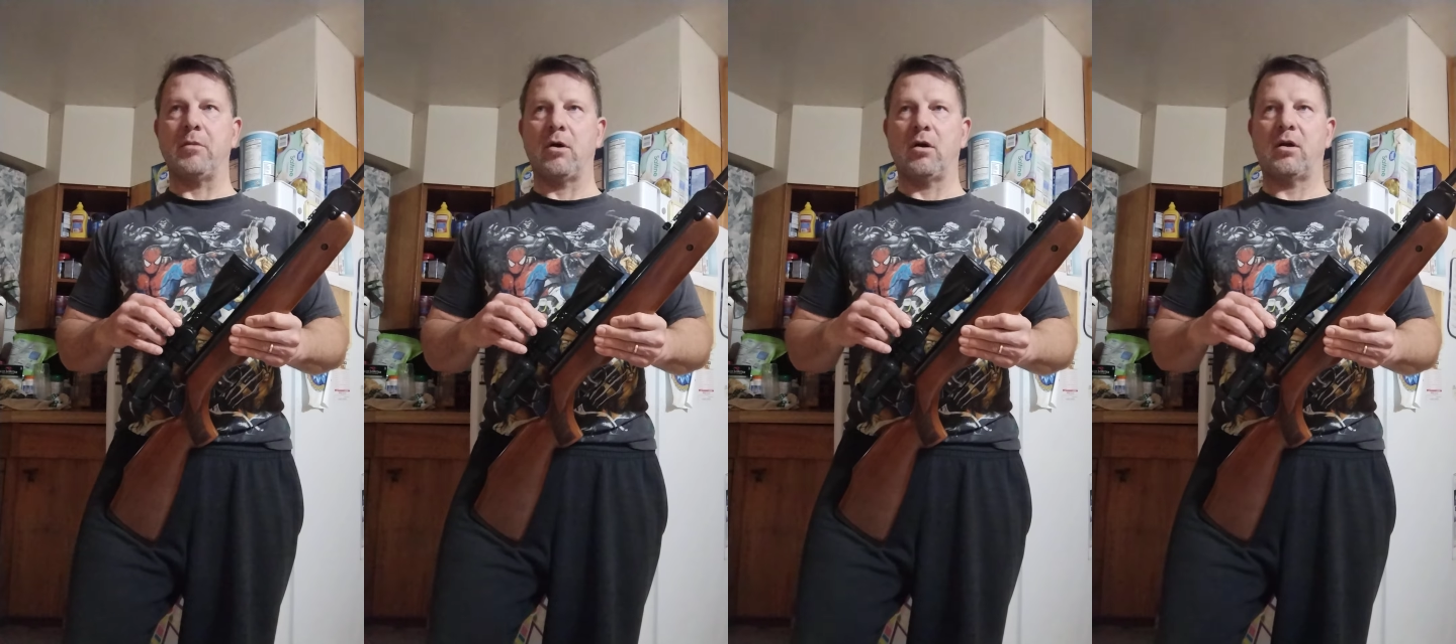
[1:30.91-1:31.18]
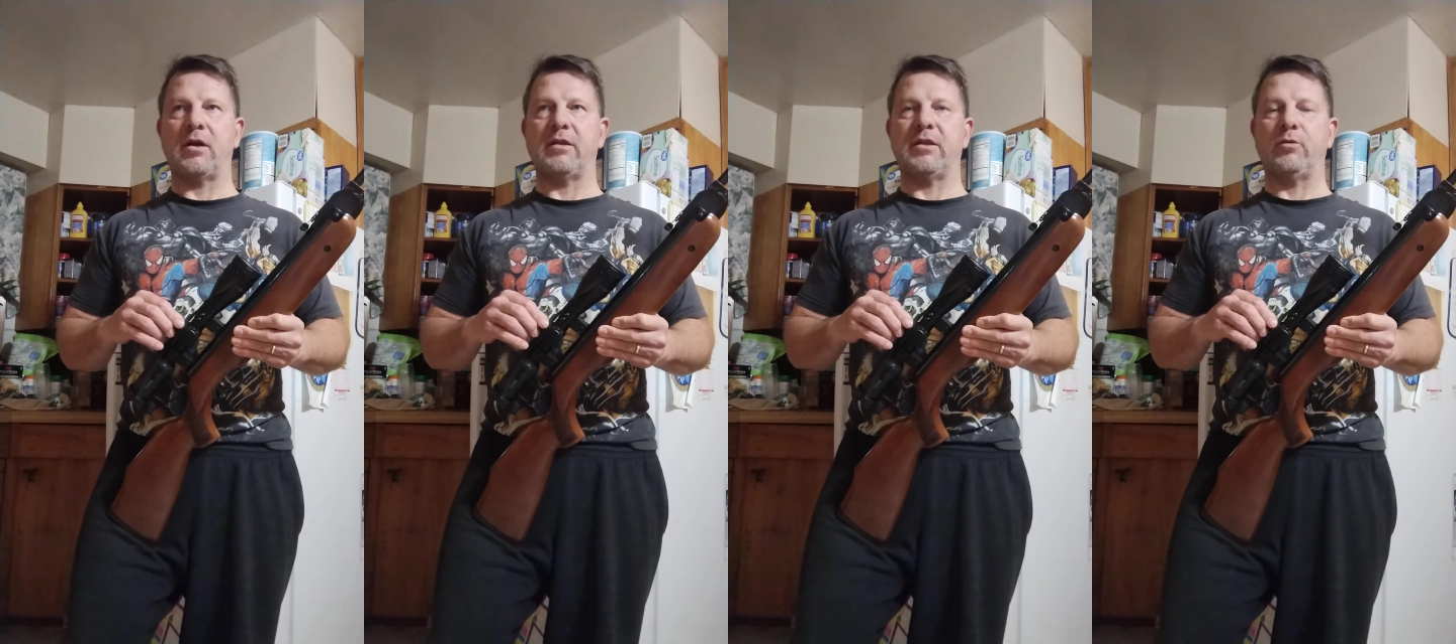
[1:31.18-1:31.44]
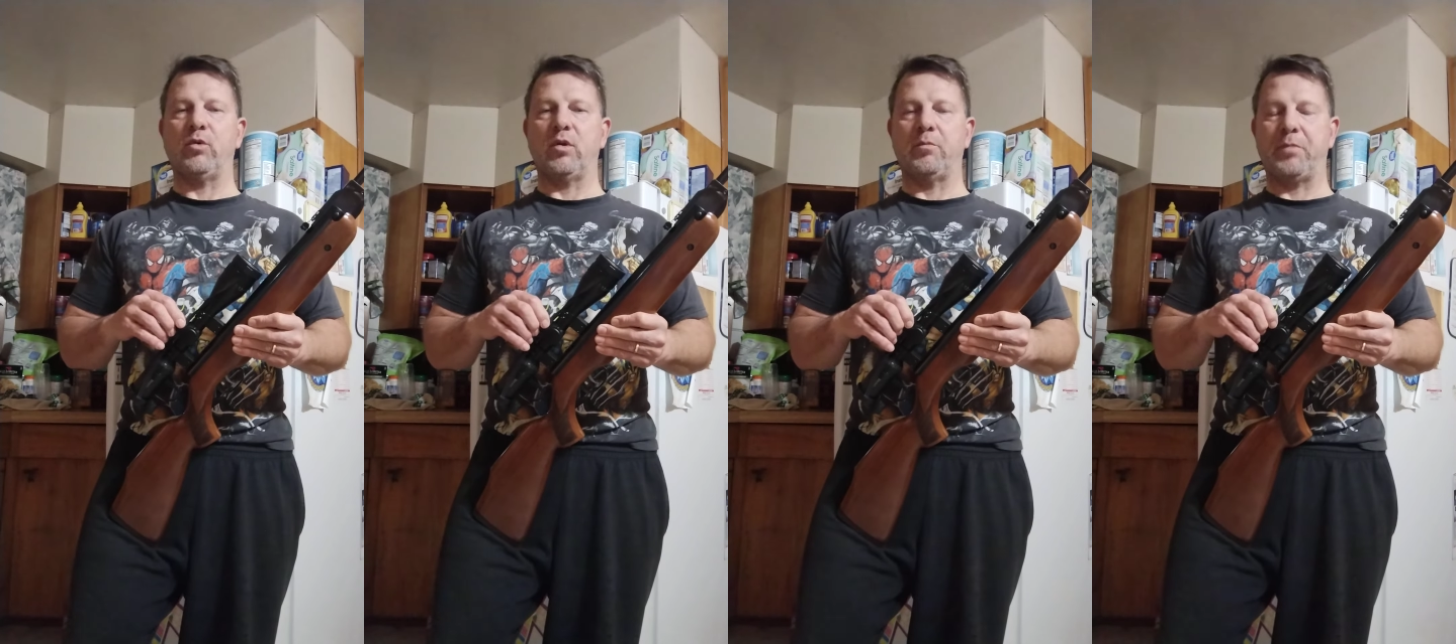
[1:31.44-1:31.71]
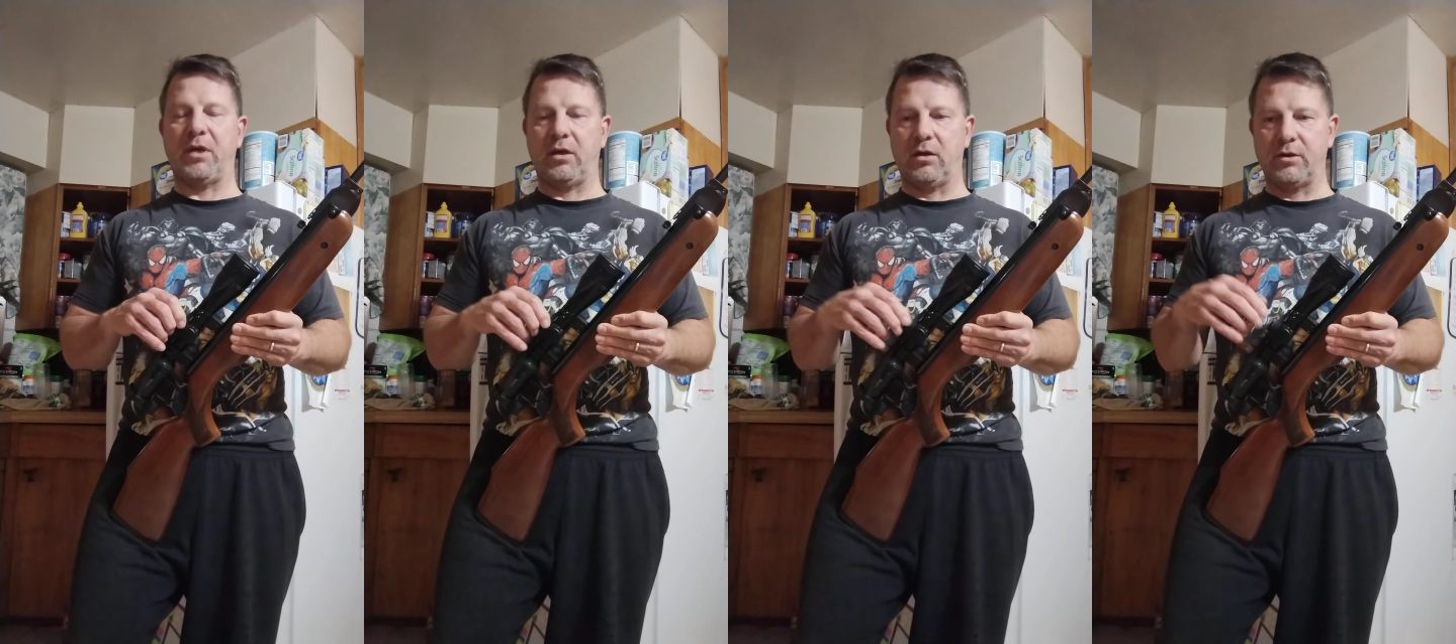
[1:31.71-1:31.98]
market that would
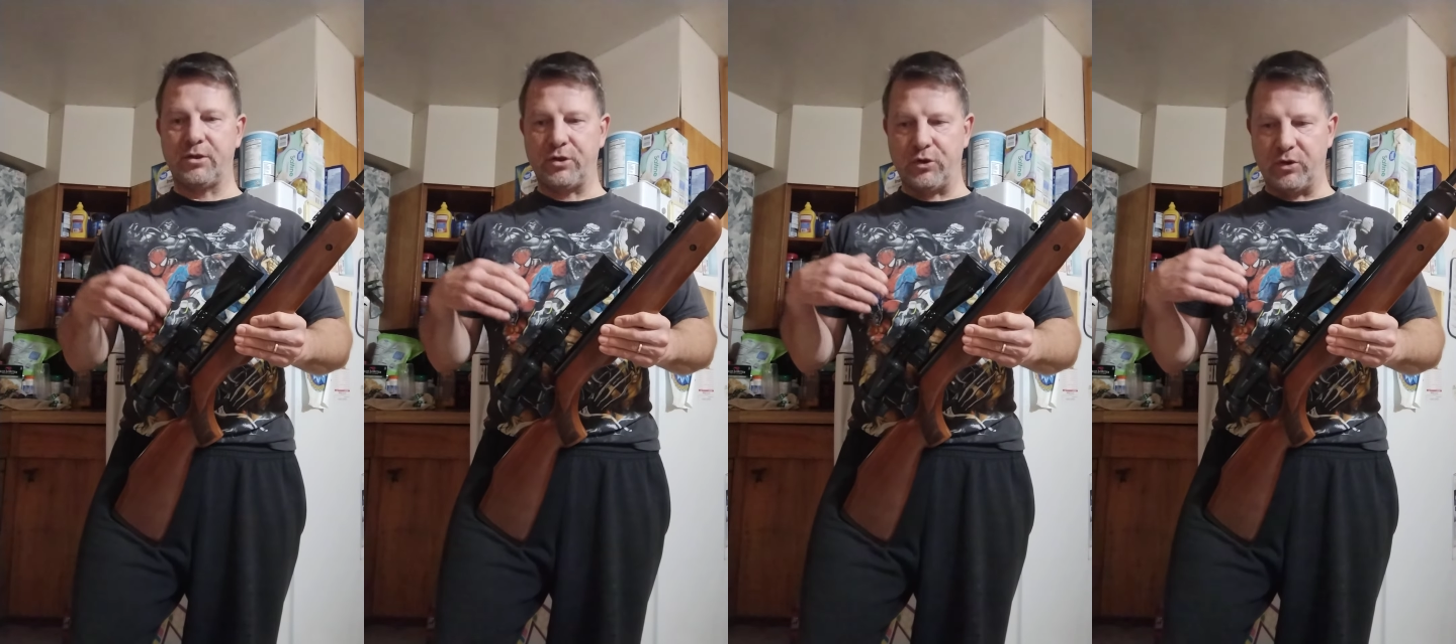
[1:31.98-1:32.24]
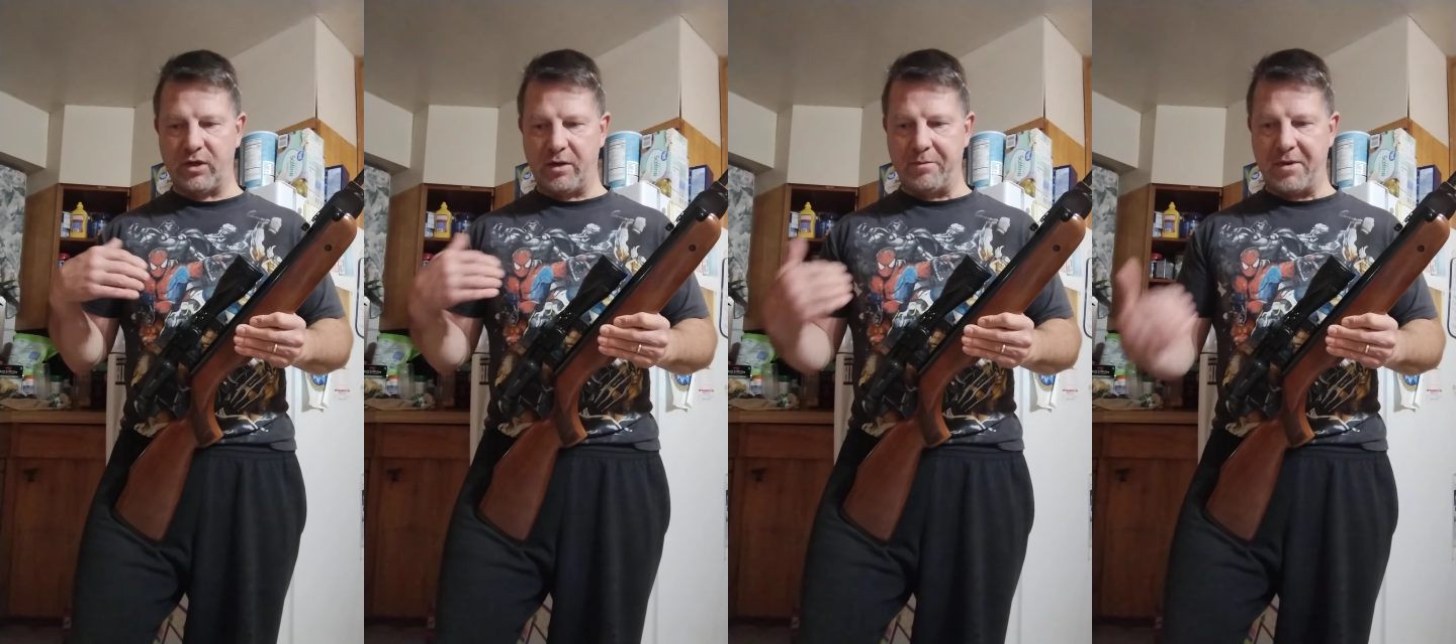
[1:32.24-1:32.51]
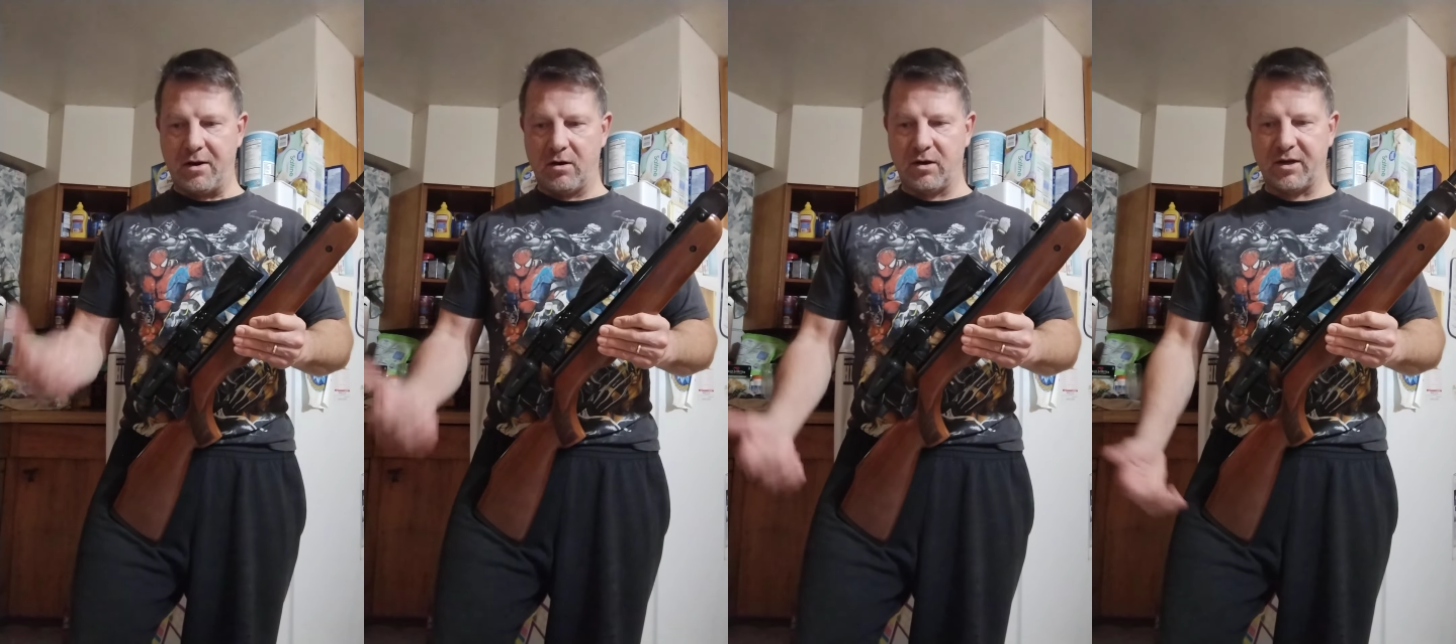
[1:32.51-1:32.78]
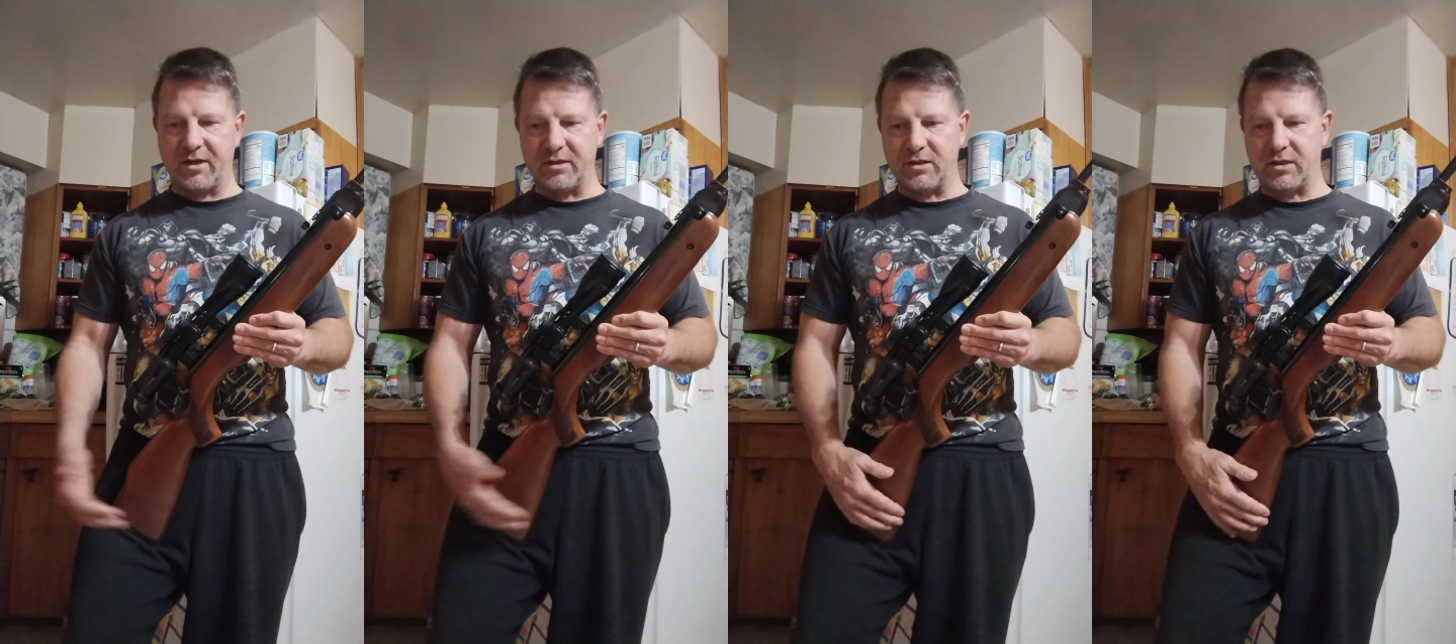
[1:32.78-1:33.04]
appeal to the
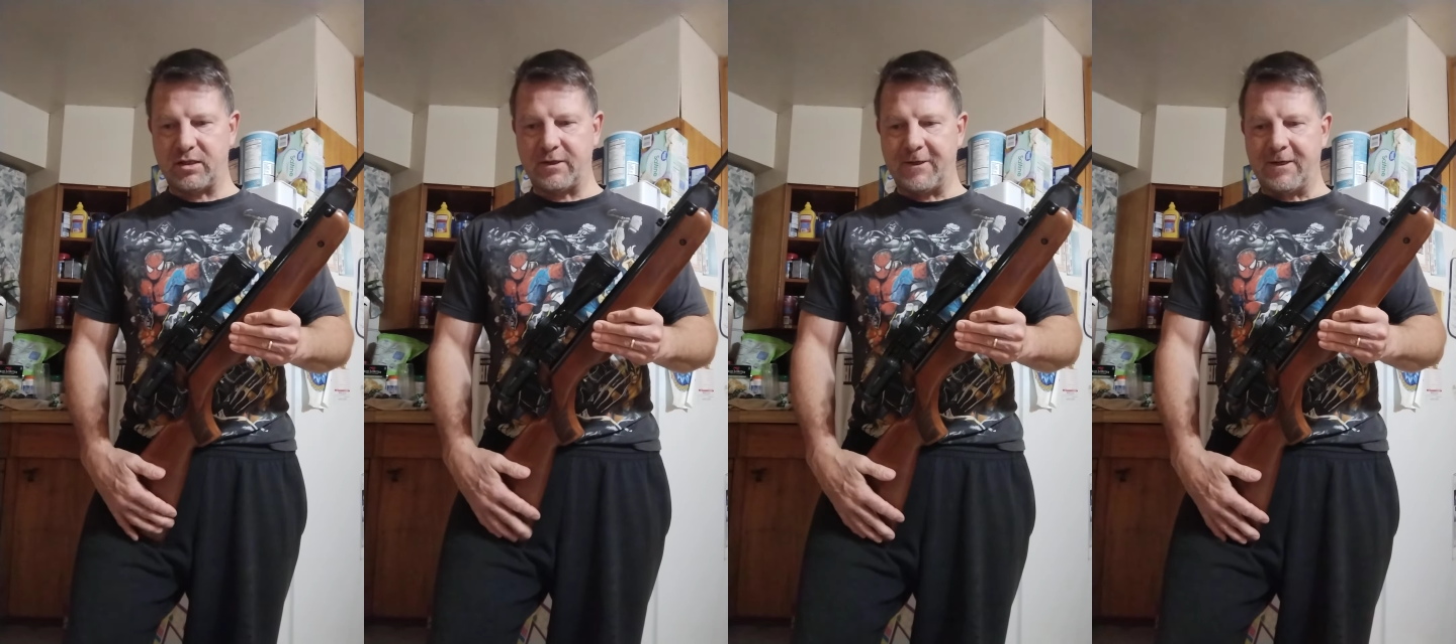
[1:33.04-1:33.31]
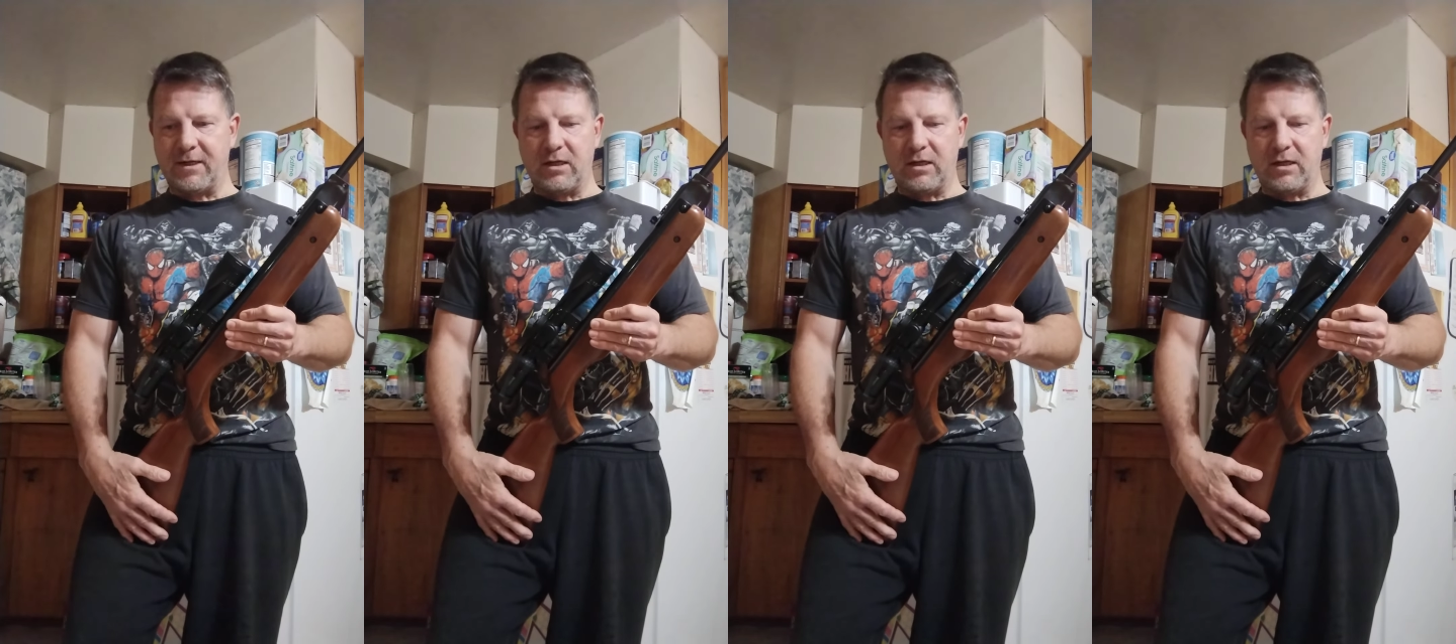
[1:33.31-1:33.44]
Americans.